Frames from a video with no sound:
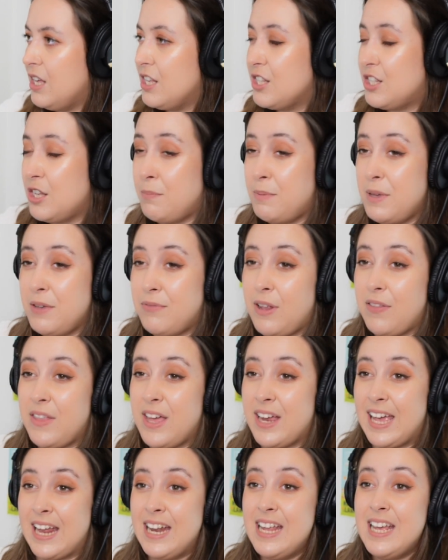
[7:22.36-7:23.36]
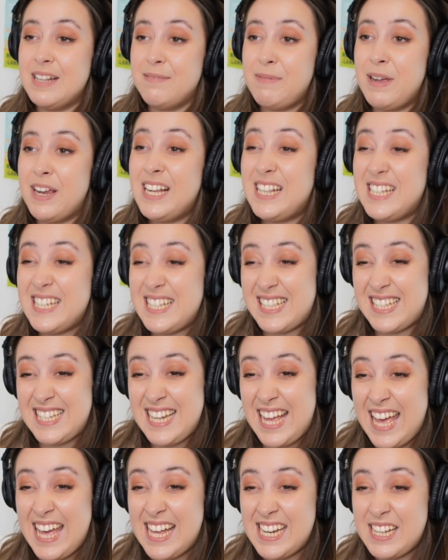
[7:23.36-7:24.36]
So B flat there again. Barely
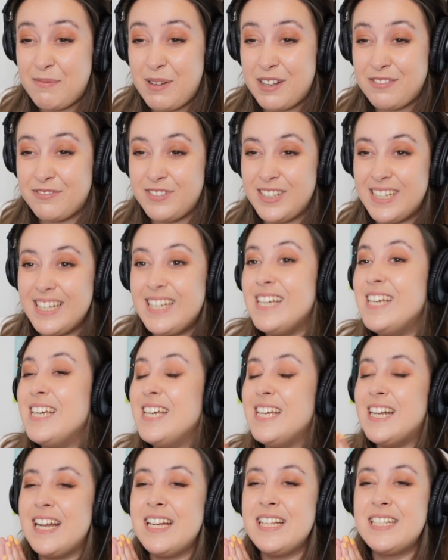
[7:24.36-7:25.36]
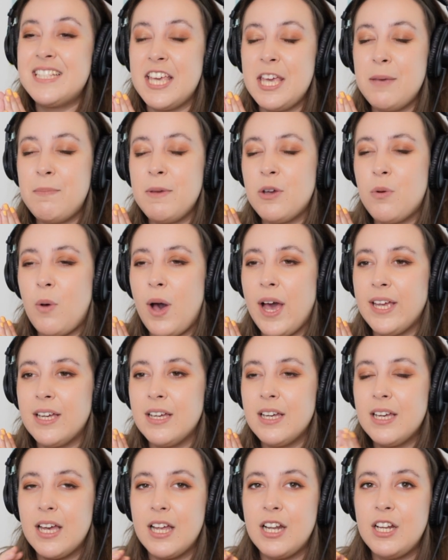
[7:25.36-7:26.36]
stand on my feet. And he's keeping quite.
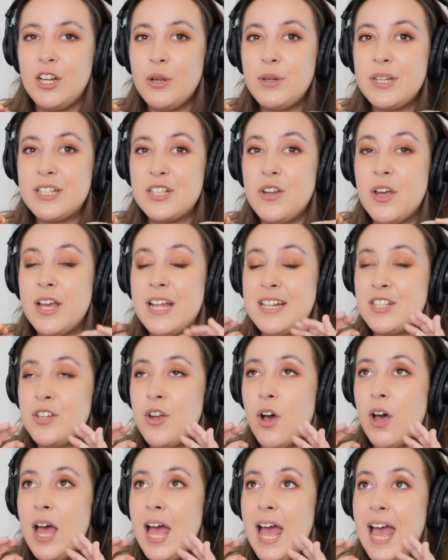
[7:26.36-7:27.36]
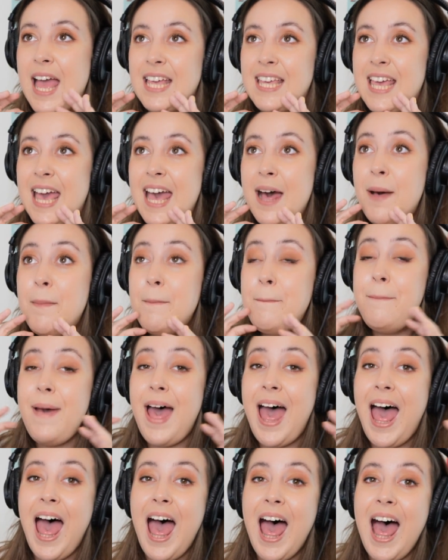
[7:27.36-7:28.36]
Notice it's not, can
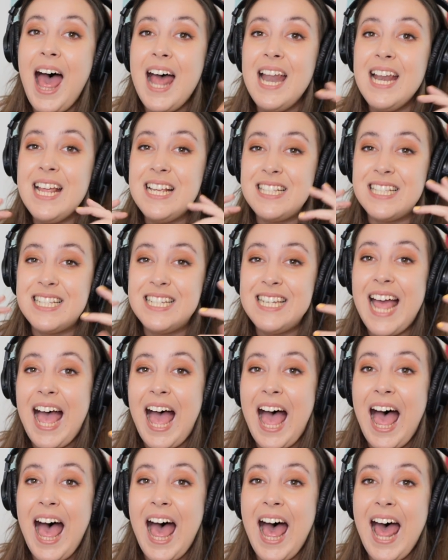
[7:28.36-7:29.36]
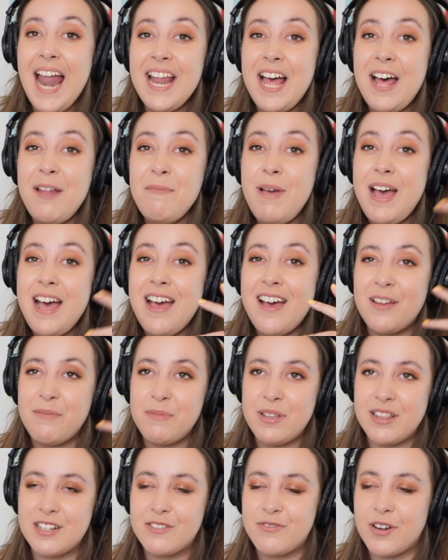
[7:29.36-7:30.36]
barely stand on my, I
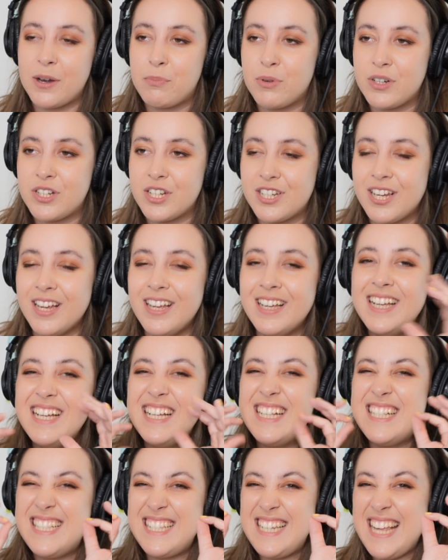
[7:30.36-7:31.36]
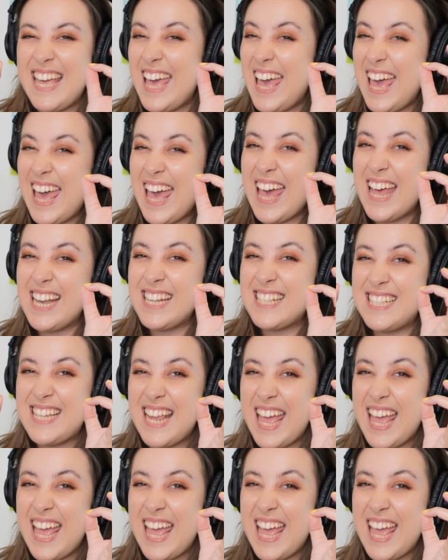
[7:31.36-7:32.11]
mean, that's very British. stand.